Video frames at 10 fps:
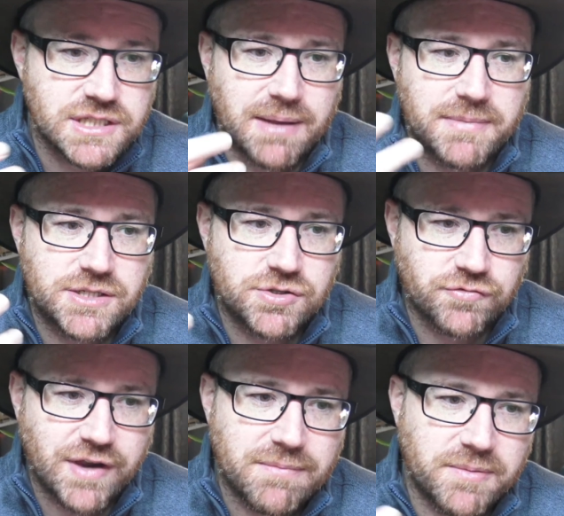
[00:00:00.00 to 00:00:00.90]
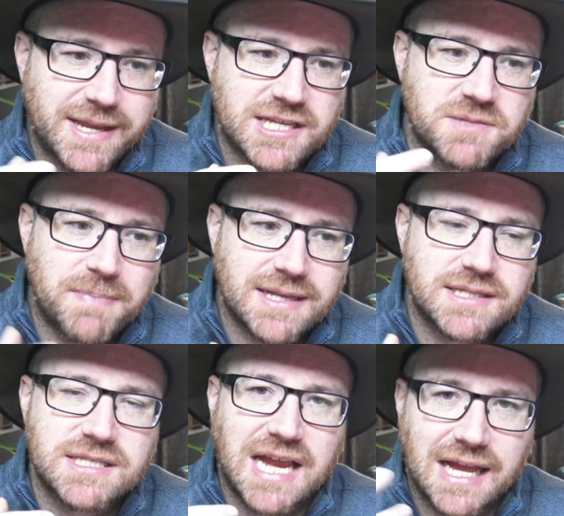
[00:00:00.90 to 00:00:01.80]
That means Ukraine would be
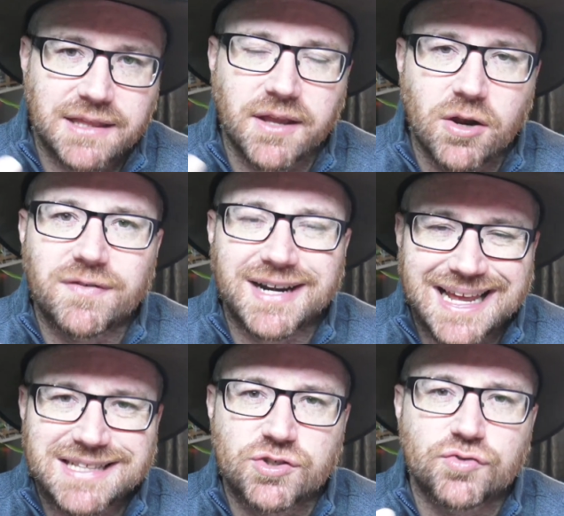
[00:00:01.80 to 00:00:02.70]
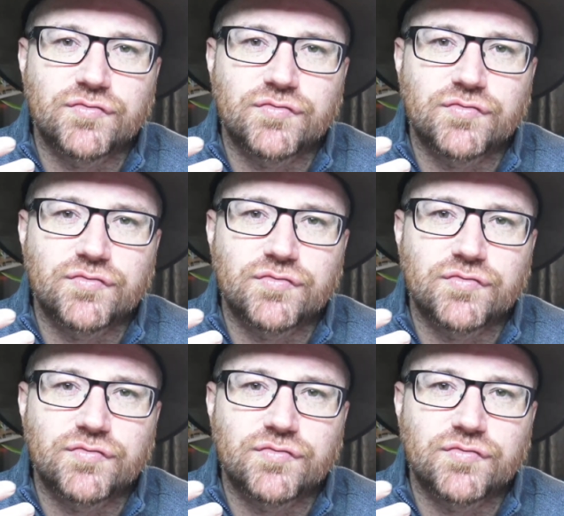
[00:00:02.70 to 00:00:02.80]
expected to hand over land to